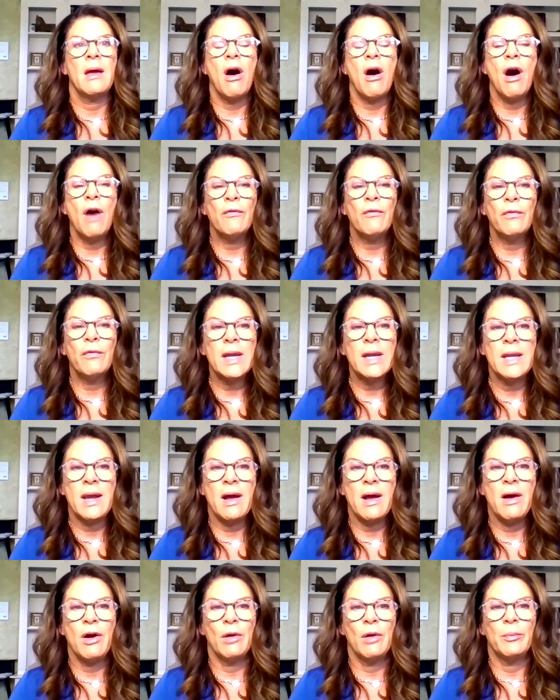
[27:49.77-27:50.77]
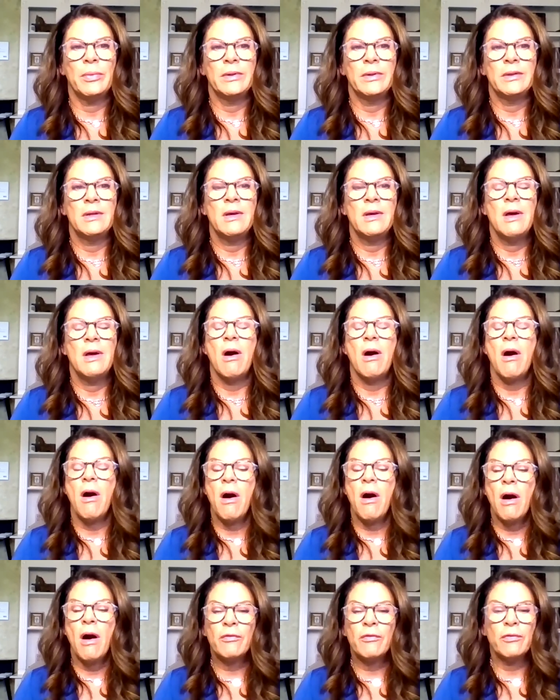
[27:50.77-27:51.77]
offering help,
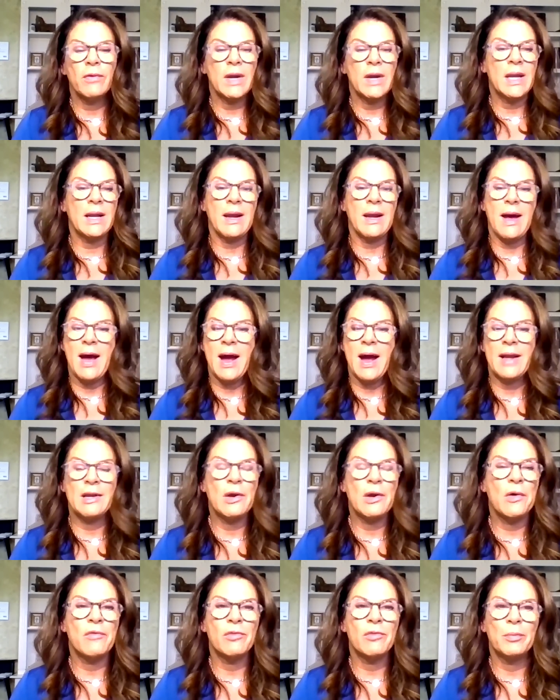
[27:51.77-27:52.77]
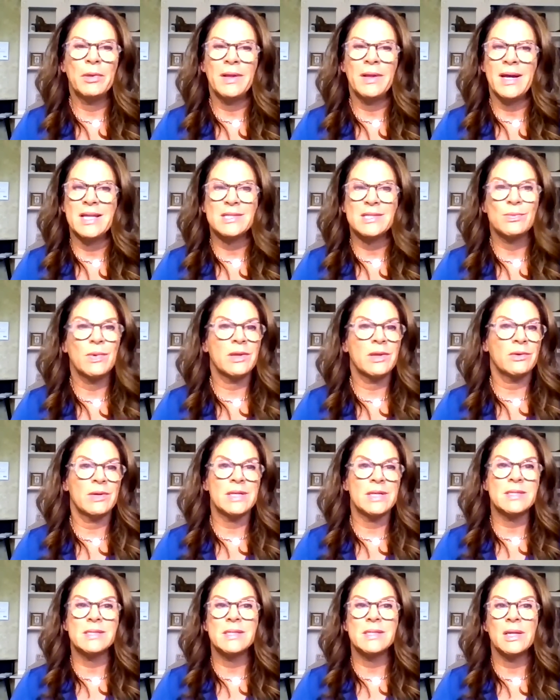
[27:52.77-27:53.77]
offering I know of a place, whether
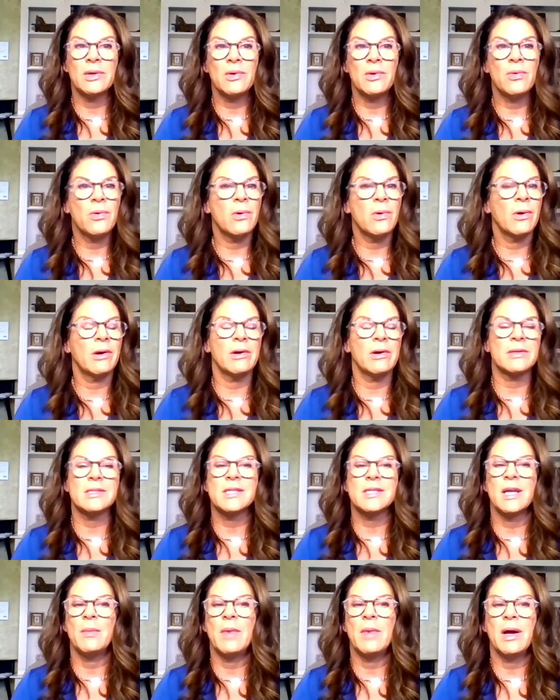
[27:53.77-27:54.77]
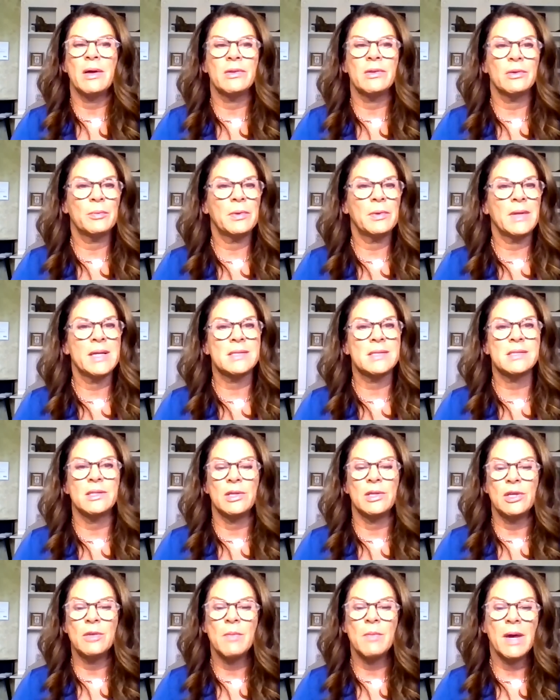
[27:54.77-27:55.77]
it's Cenikor or some other place that
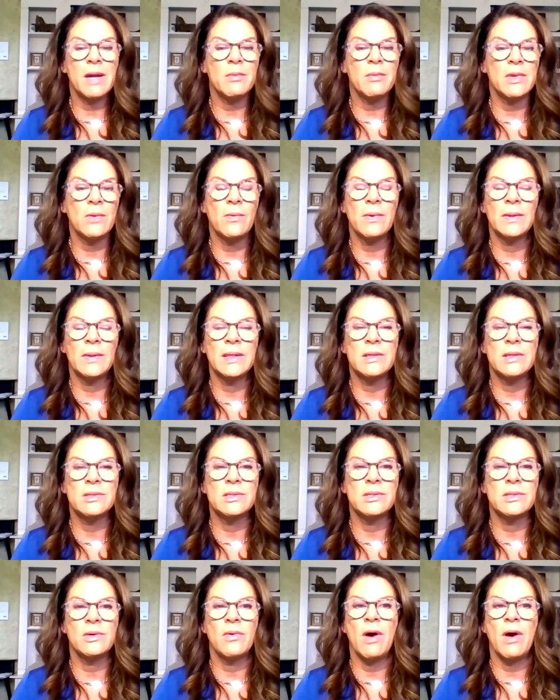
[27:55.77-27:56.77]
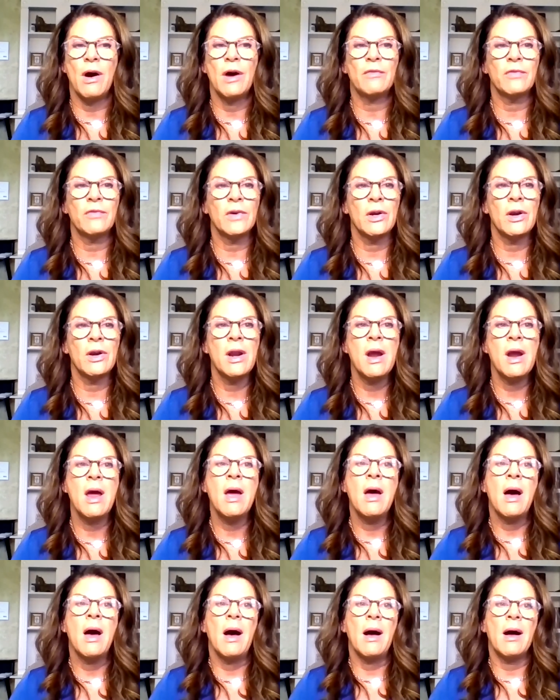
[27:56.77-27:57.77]
you might be willing to offer,
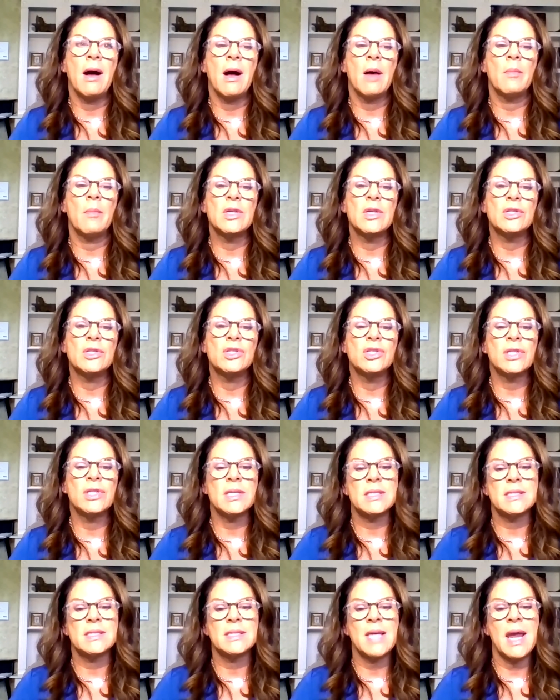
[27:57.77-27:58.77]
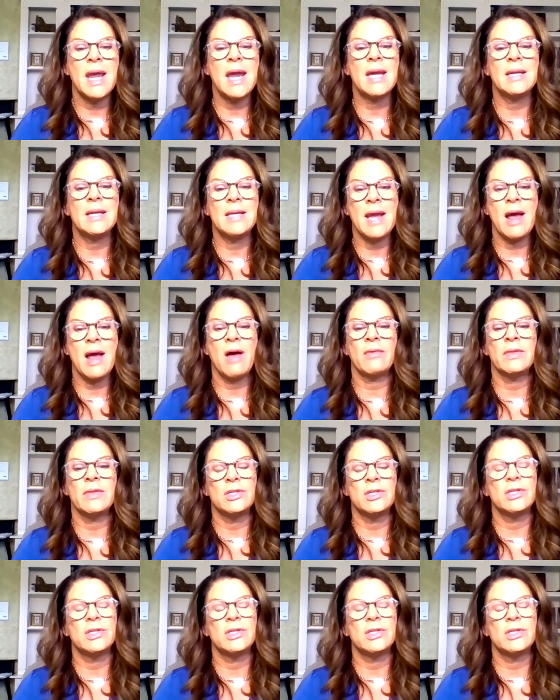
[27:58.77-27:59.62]
um, just take down the